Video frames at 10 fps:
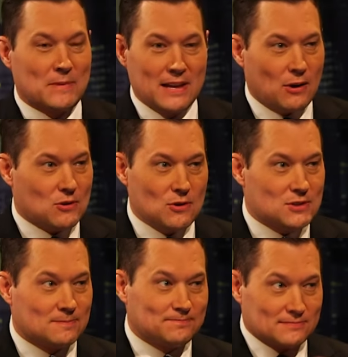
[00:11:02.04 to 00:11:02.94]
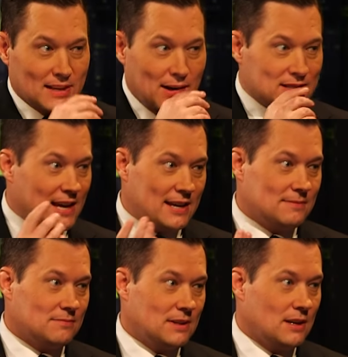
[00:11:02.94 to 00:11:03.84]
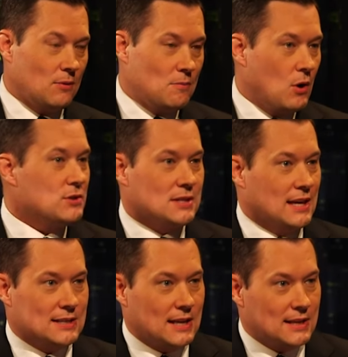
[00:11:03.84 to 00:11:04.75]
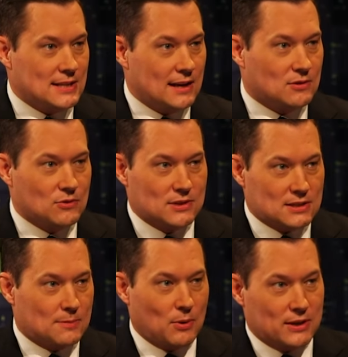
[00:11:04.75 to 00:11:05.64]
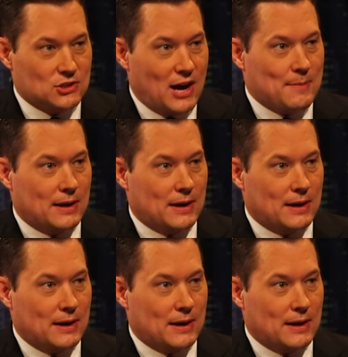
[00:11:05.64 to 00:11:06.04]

Now, Cruz, I would say, you know, most things, I think Ted Cruz does a pretty good job on.